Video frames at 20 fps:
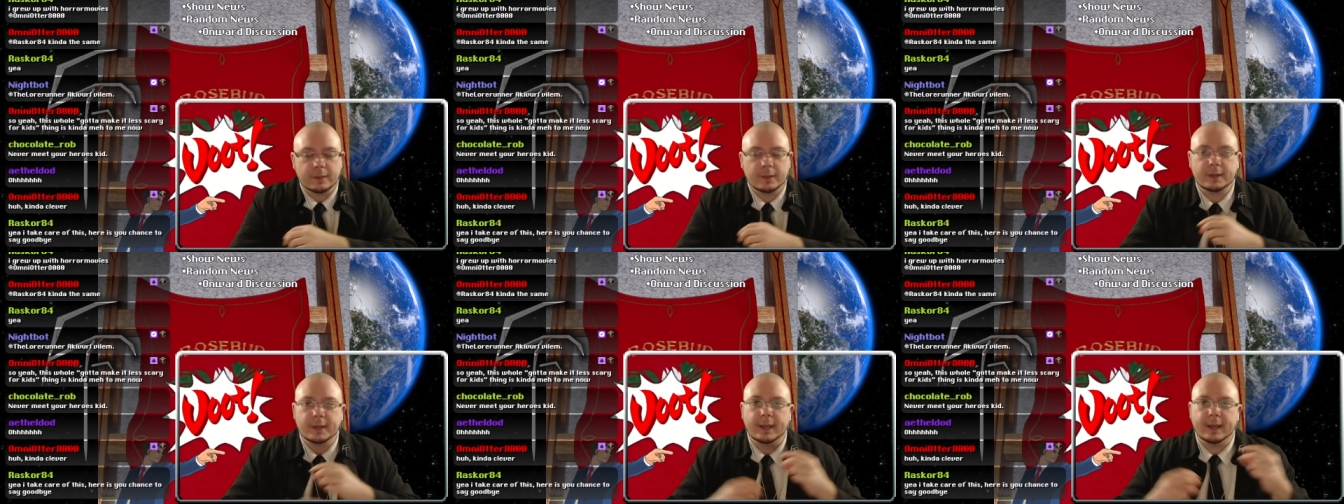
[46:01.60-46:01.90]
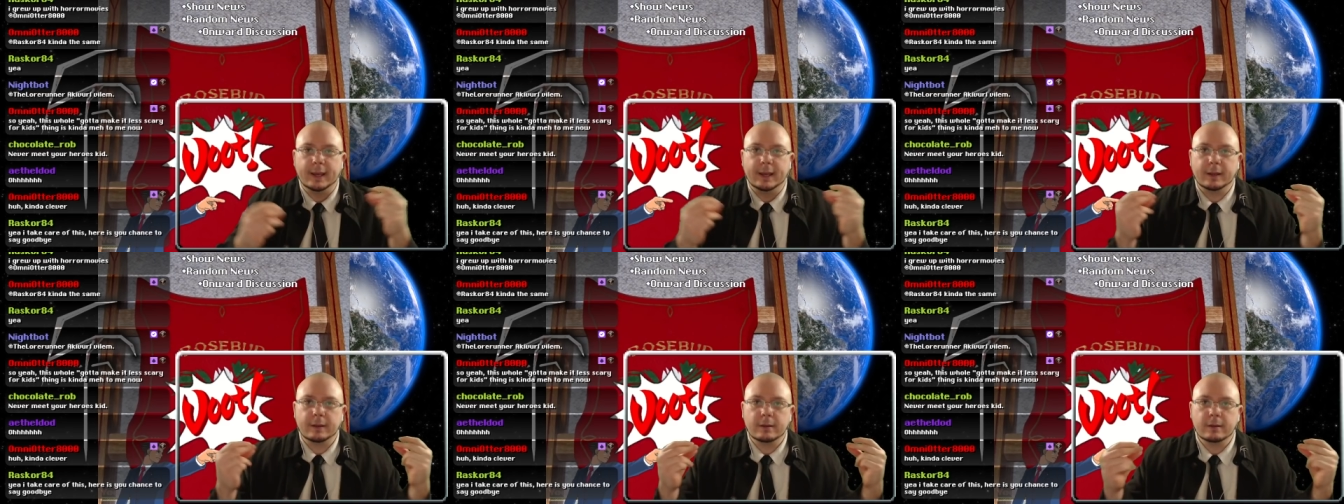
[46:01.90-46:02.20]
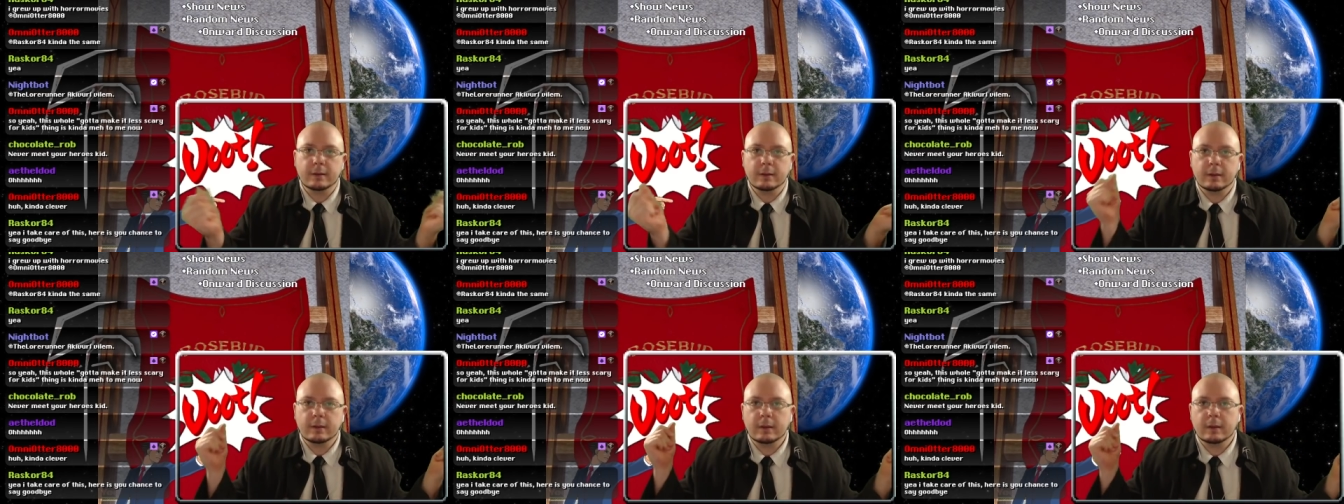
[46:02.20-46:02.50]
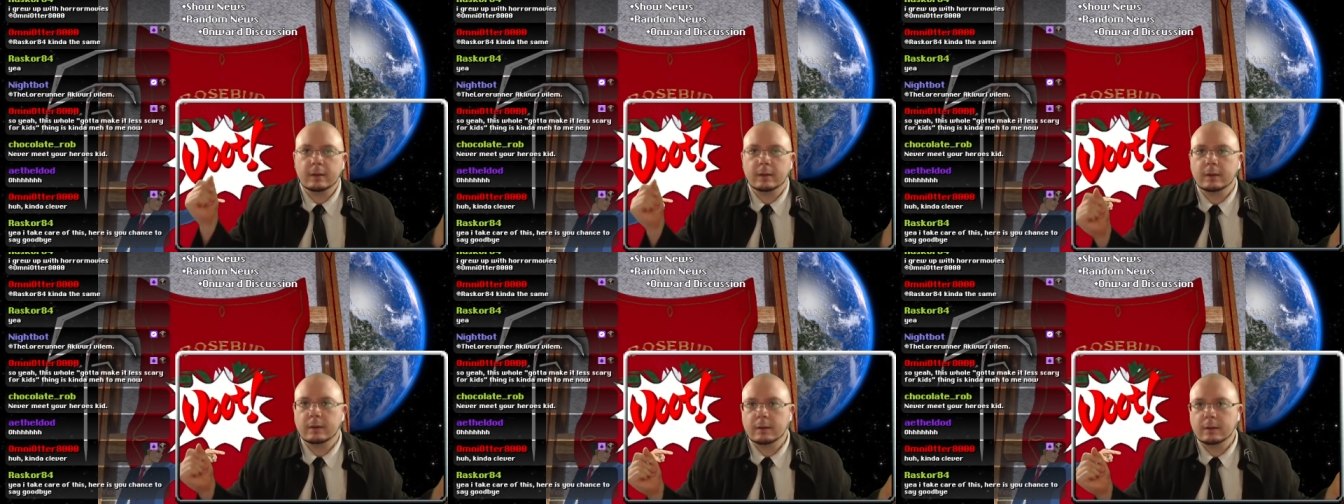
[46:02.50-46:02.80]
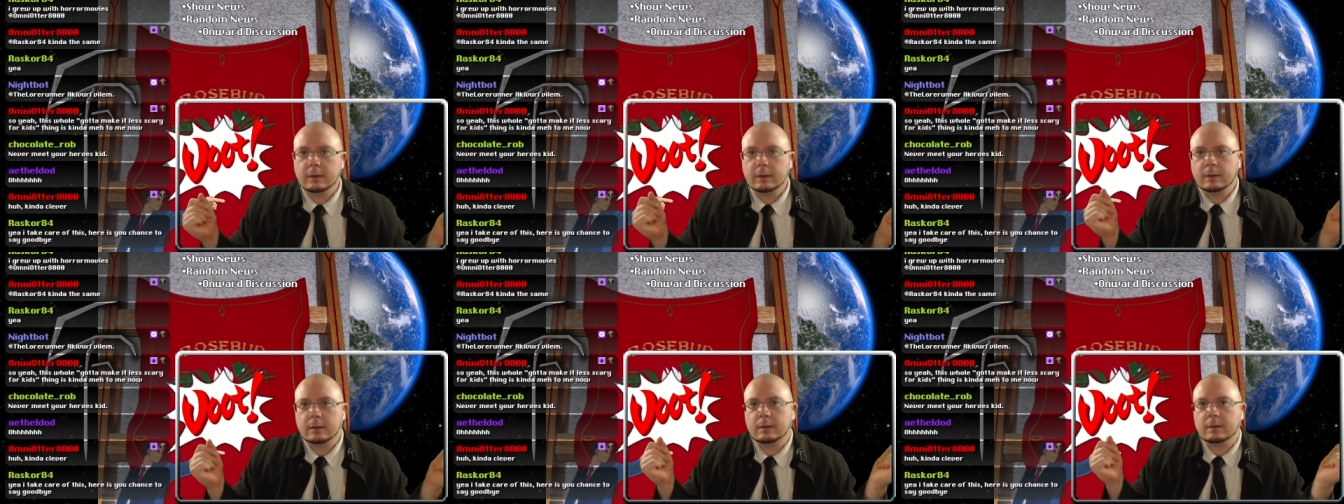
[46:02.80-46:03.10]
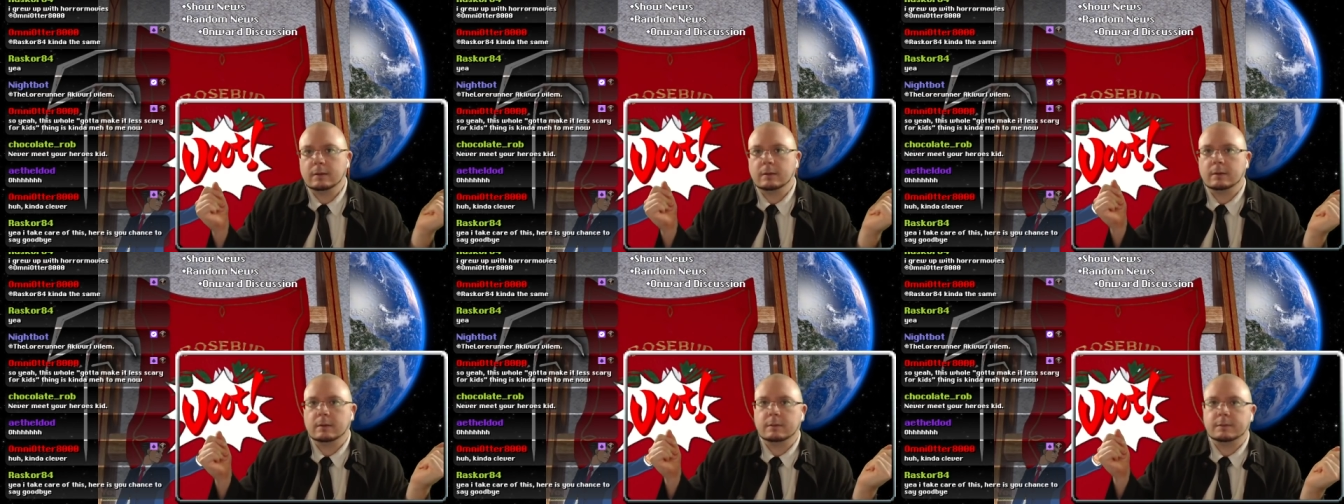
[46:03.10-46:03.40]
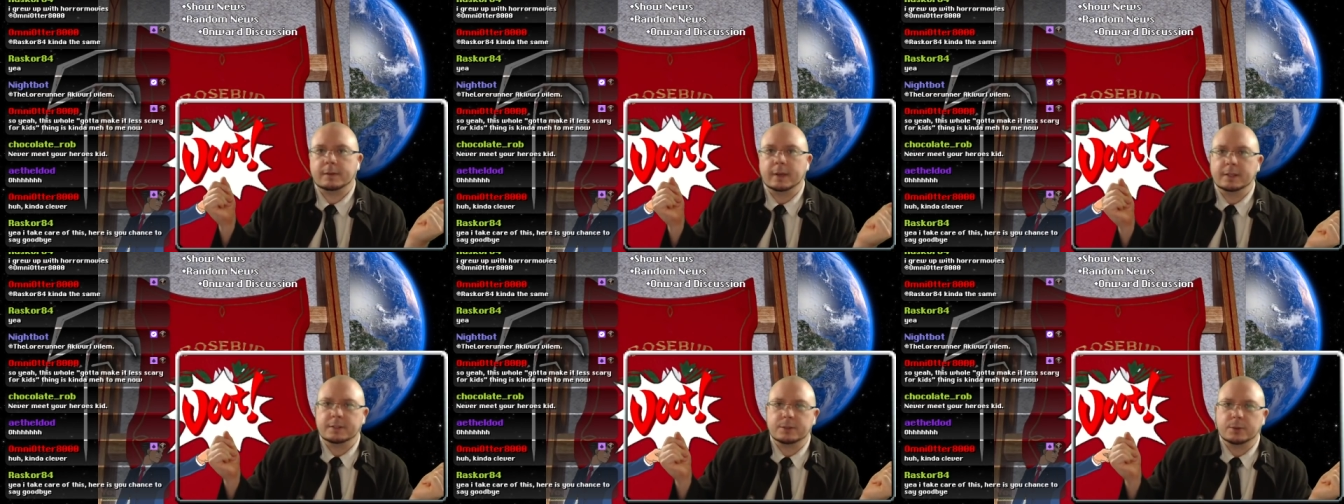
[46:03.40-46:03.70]
the dad,
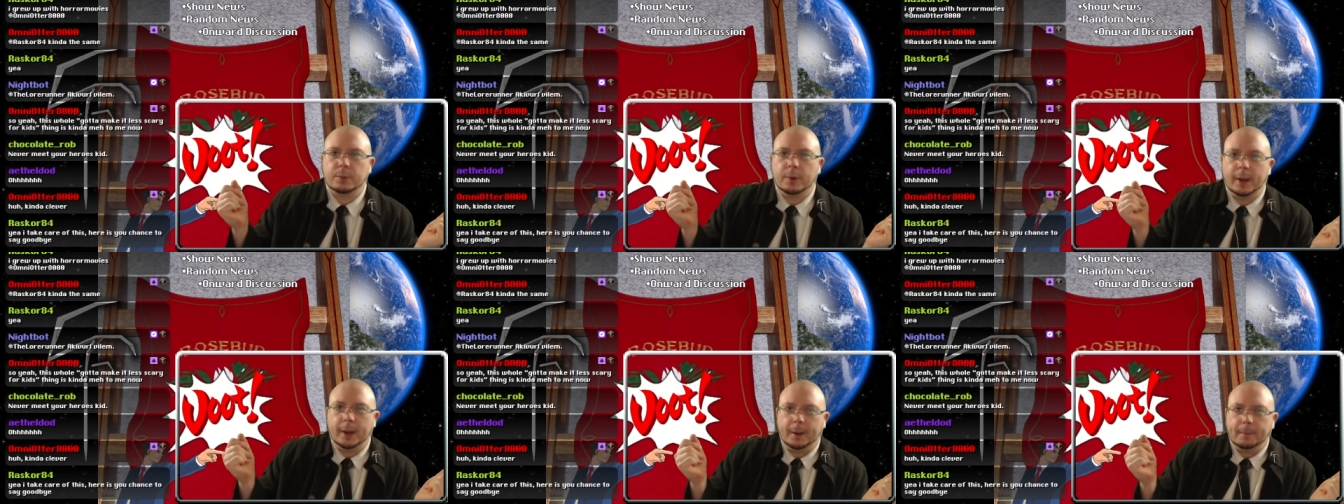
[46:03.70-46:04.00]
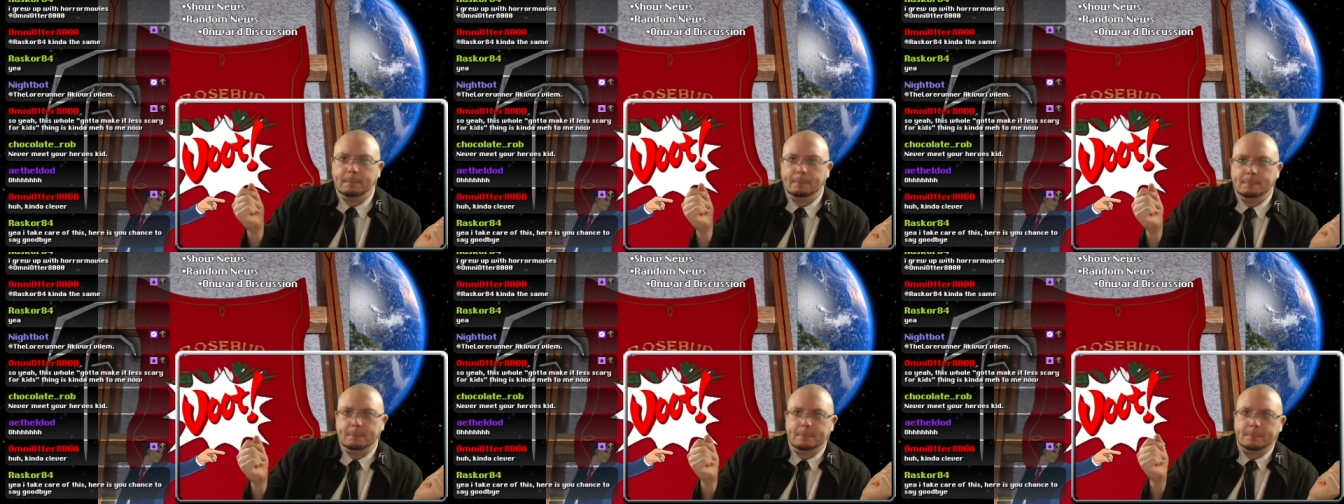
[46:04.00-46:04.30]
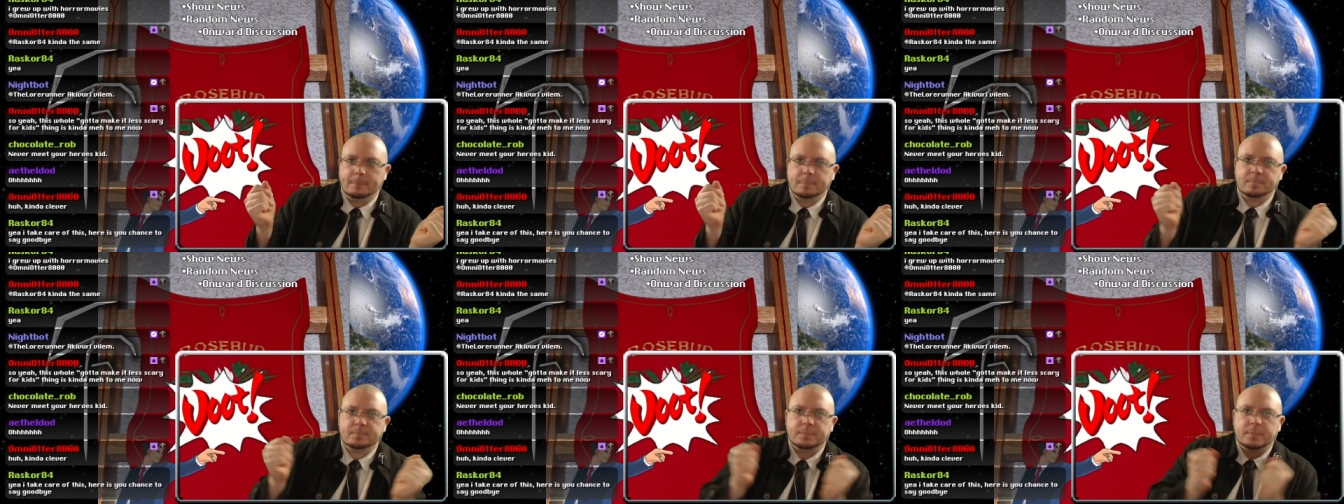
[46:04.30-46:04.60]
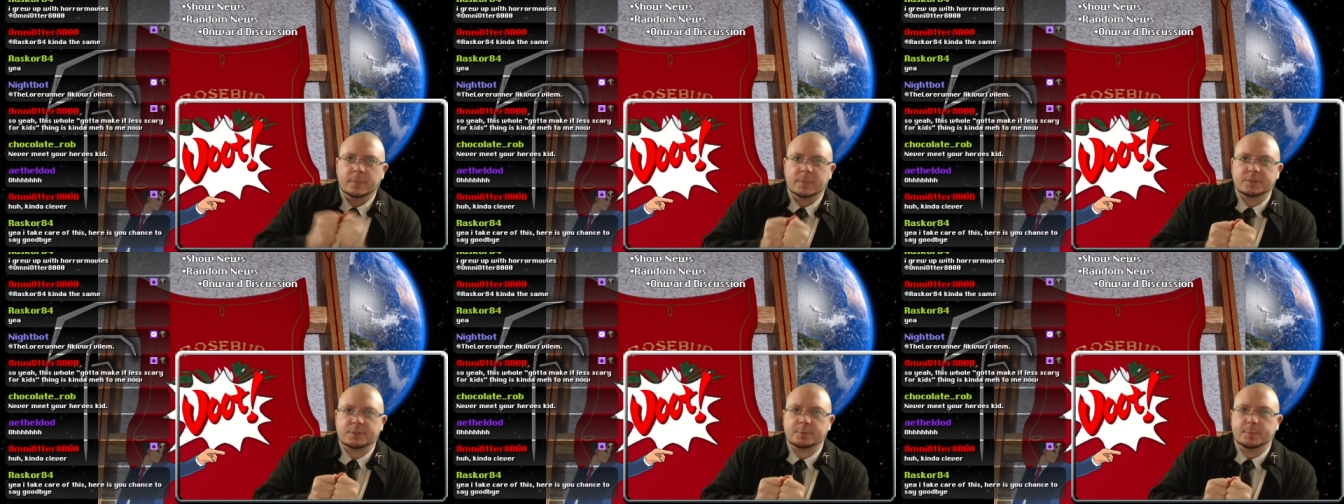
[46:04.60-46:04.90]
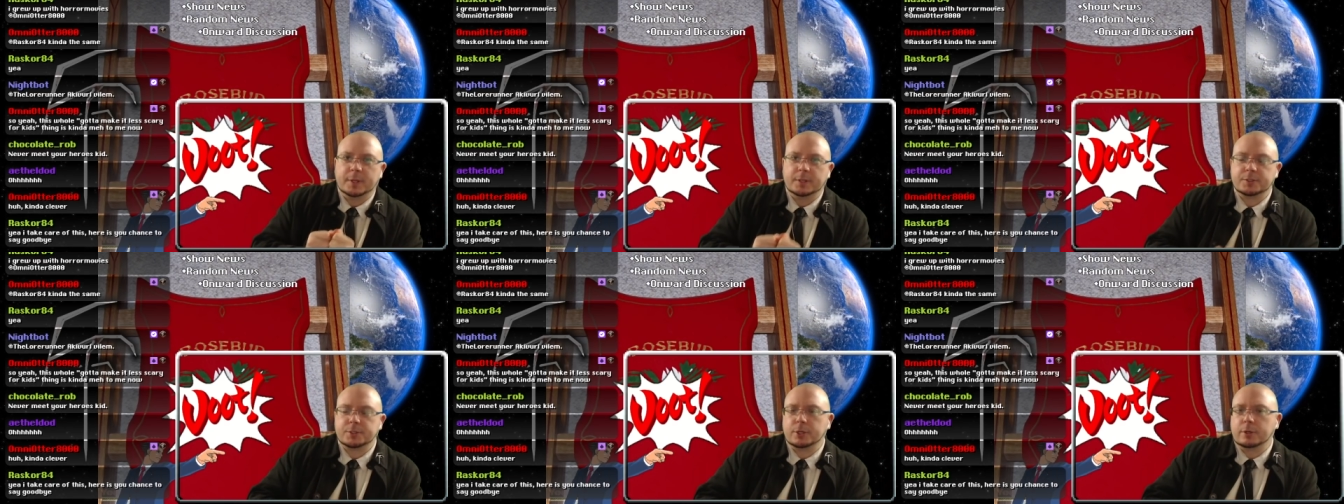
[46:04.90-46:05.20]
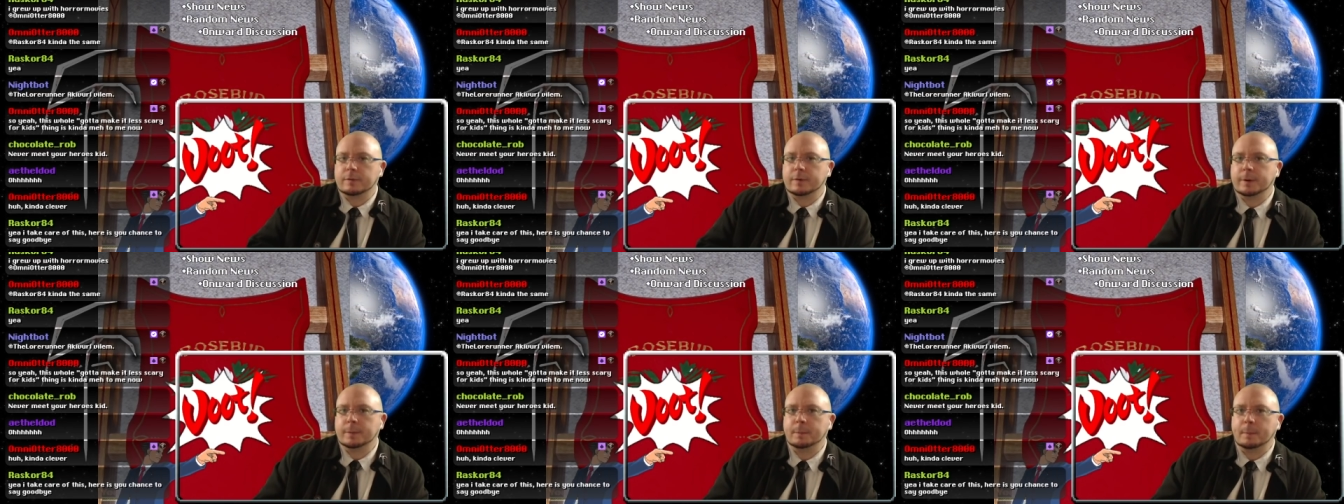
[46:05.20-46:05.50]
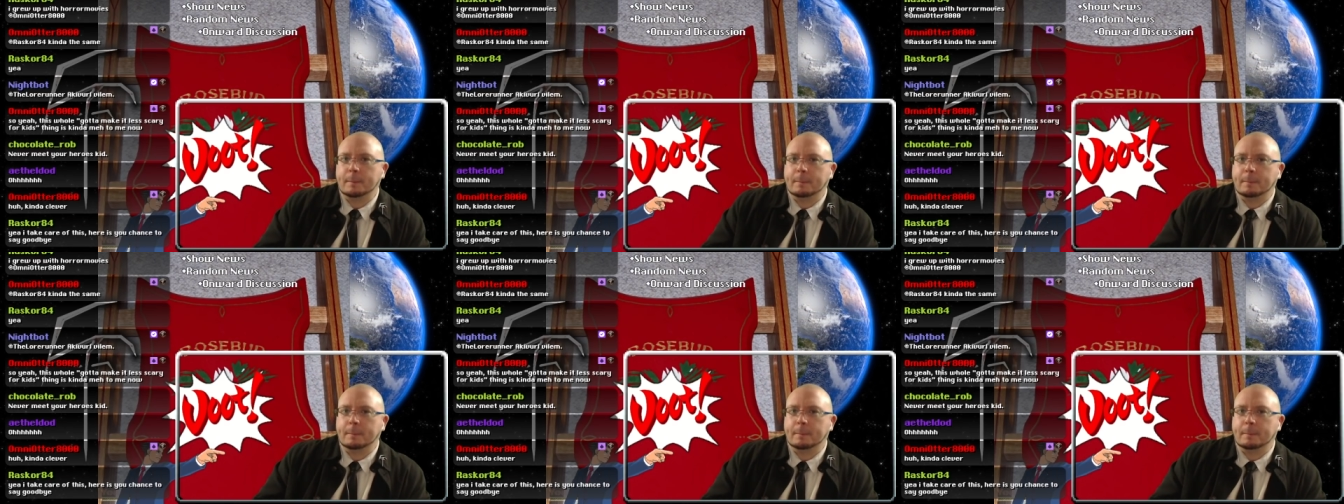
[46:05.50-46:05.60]
fades away. Spell's over.